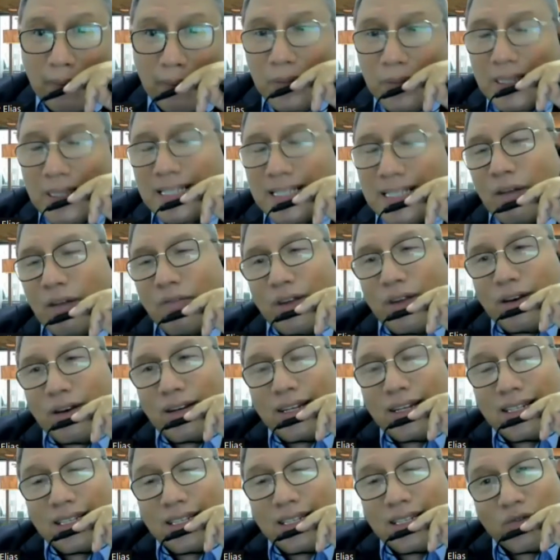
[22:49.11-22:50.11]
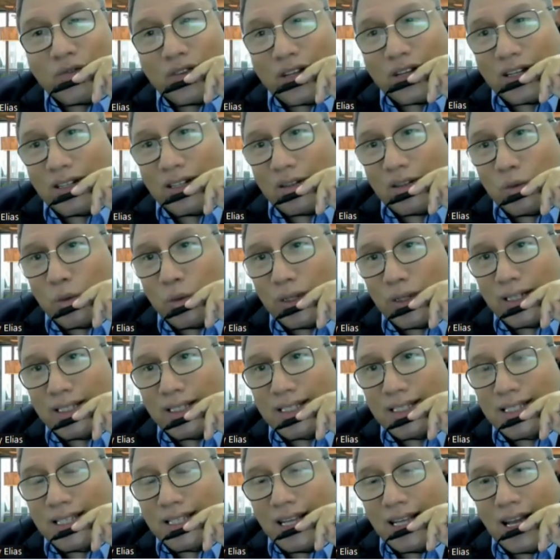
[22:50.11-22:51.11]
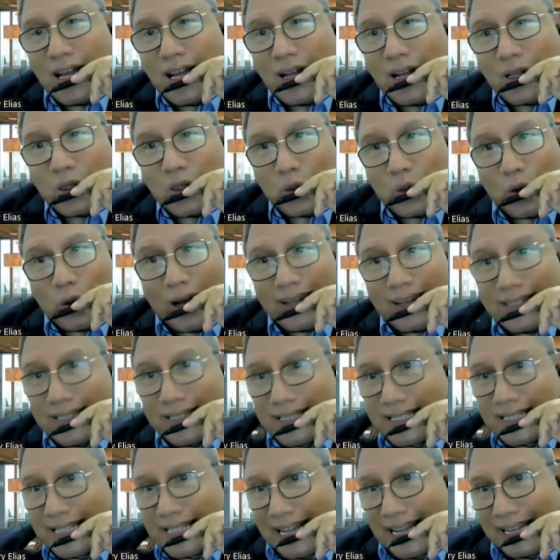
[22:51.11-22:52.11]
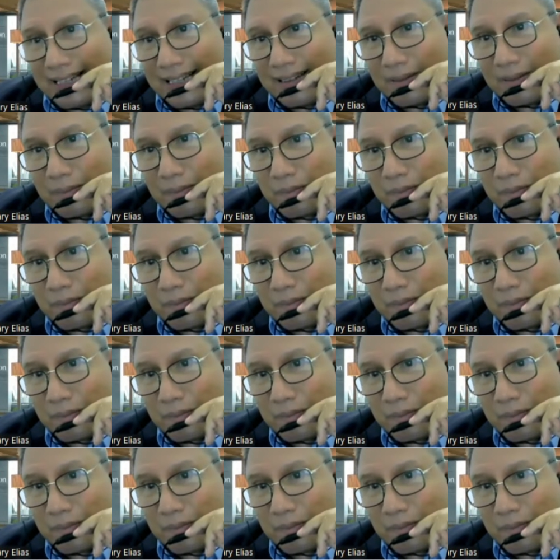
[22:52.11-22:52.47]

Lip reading: These are very difficult words to understand.